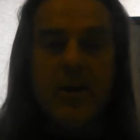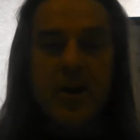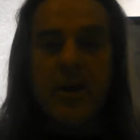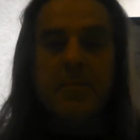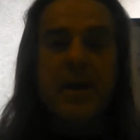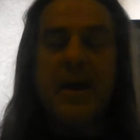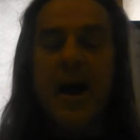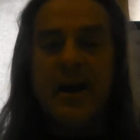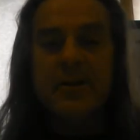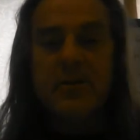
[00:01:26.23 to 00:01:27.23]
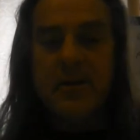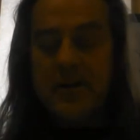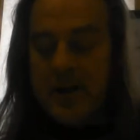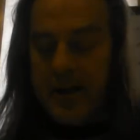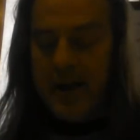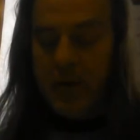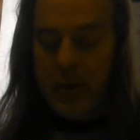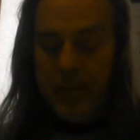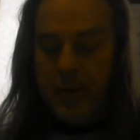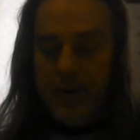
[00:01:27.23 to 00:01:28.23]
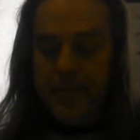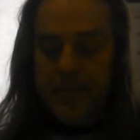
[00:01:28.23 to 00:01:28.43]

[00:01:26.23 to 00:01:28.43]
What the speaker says: They're going to be constant at equilibrium.